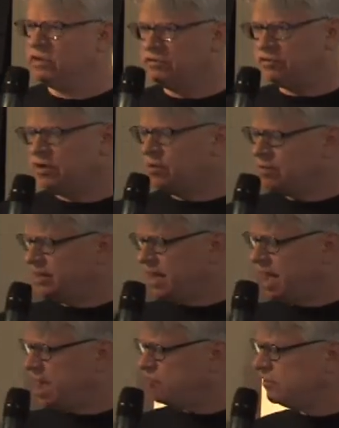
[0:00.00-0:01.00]
They're doing what they
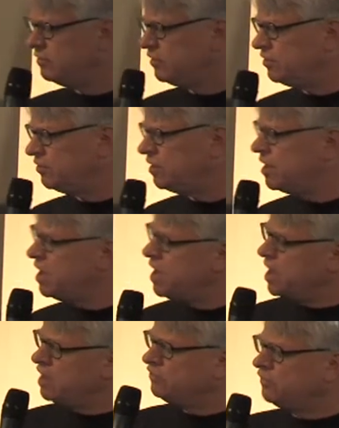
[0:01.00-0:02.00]
have to do.
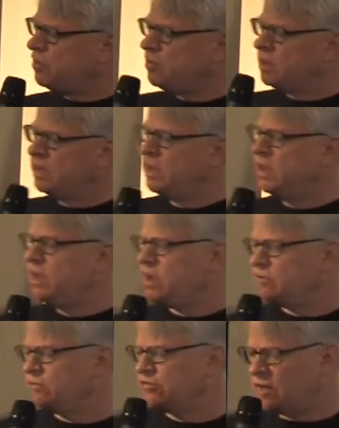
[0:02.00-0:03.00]
And so a key
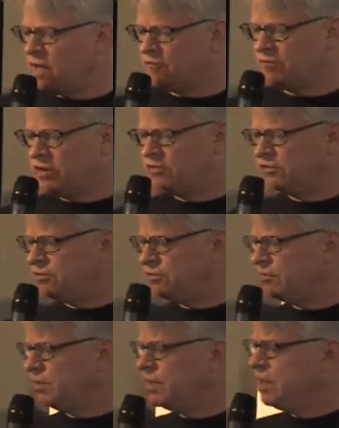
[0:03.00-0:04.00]
unresolved
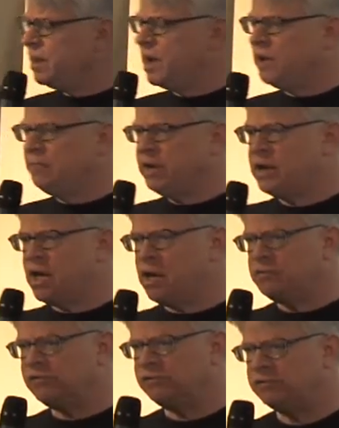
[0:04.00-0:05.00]
issue
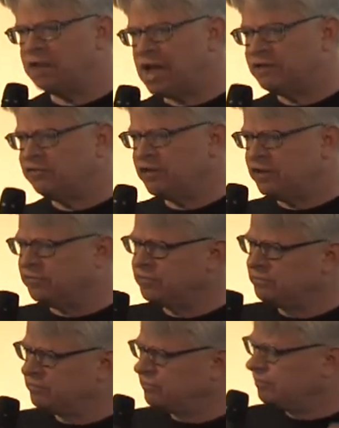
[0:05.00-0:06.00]
becomes not just
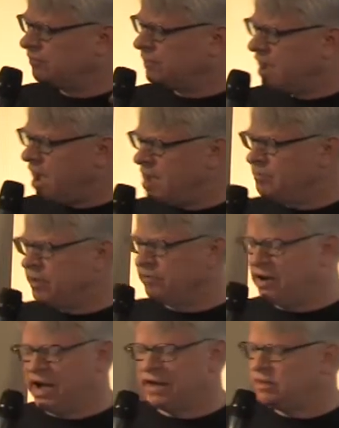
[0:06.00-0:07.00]

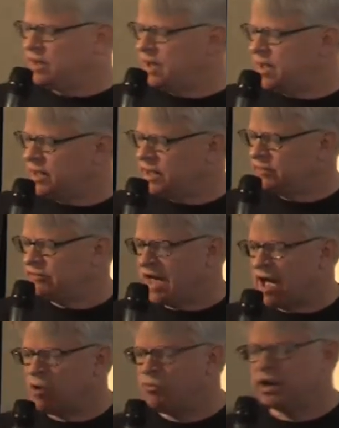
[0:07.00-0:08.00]
copyright, it's
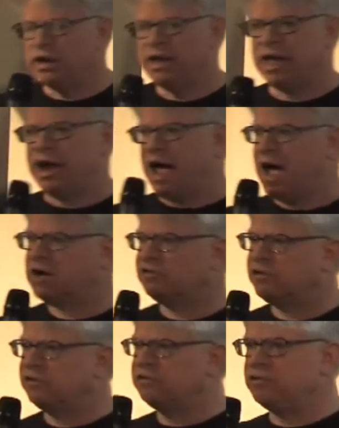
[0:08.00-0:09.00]
how we're going to get
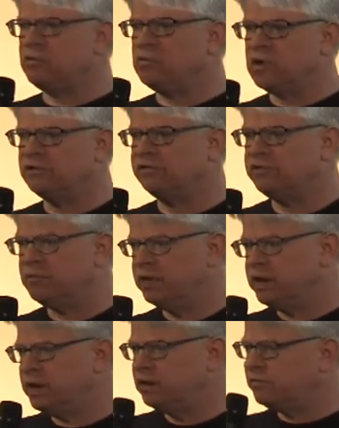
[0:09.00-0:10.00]
access to the works that
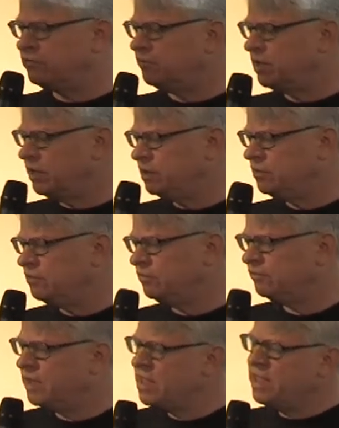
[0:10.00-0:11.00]
we need to reuse.